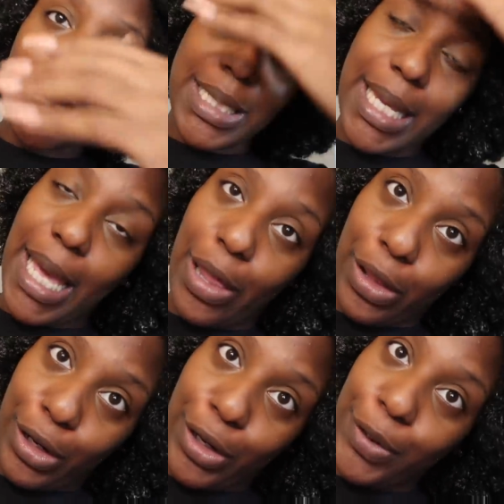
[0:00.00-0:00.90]

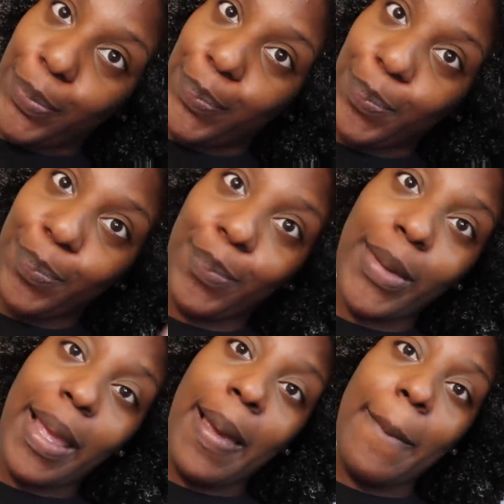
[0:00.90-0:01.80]
together
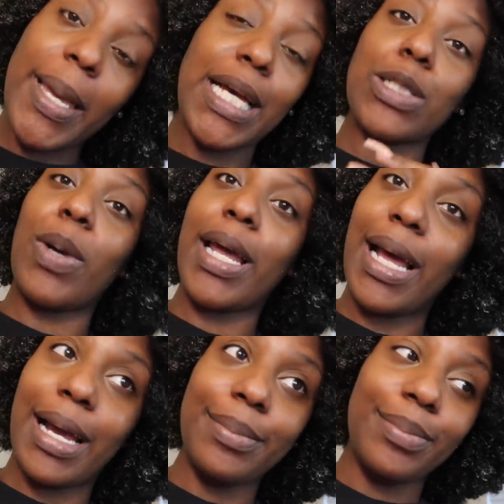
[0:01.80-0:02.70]
because why
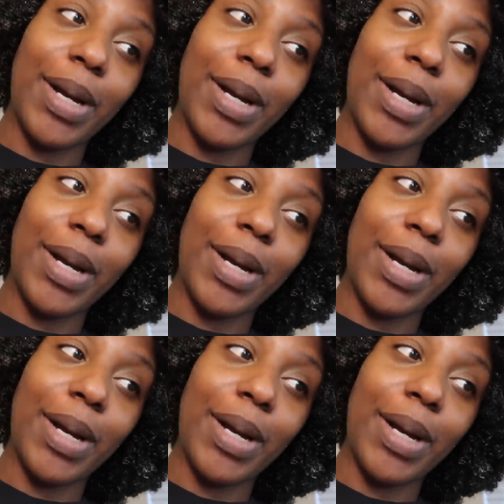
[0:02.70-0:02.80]
not?